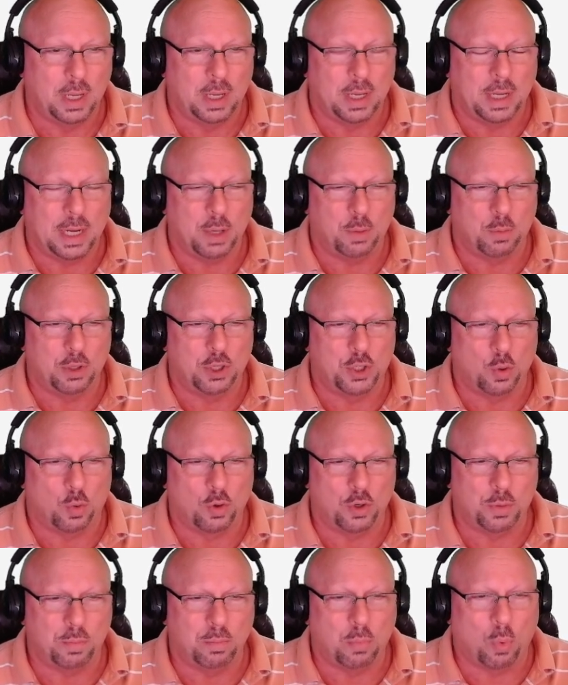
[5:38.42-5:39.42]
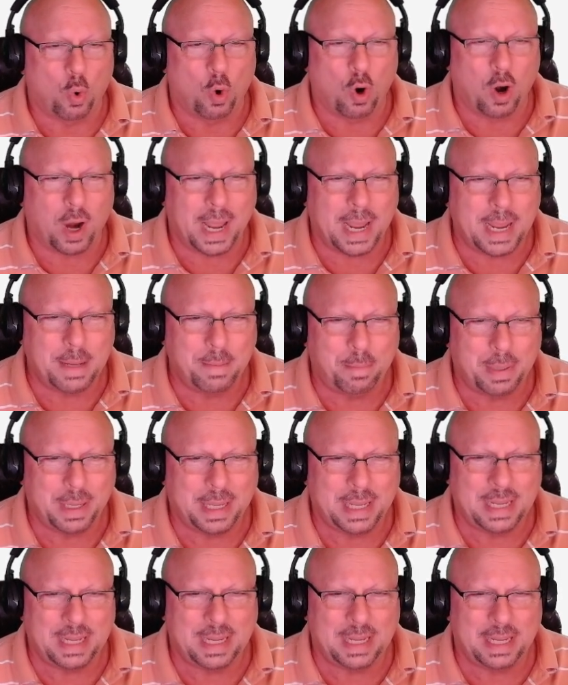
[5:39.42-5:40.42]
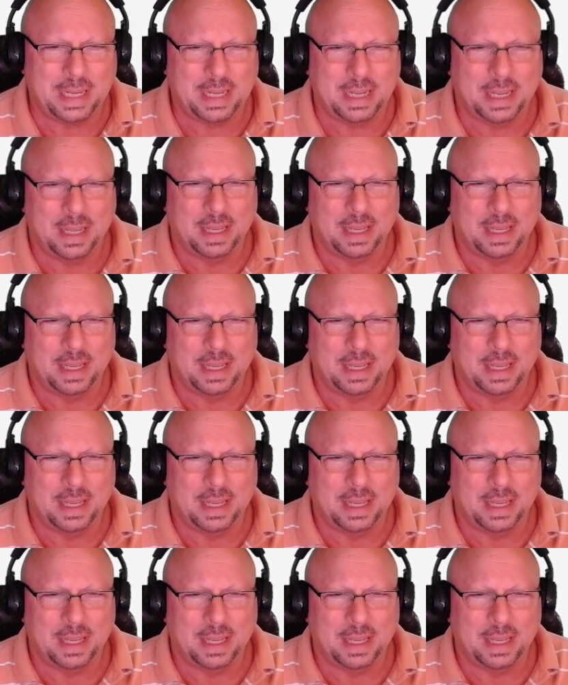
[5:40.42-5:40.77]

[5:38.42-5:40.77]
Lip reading: It restores more AP.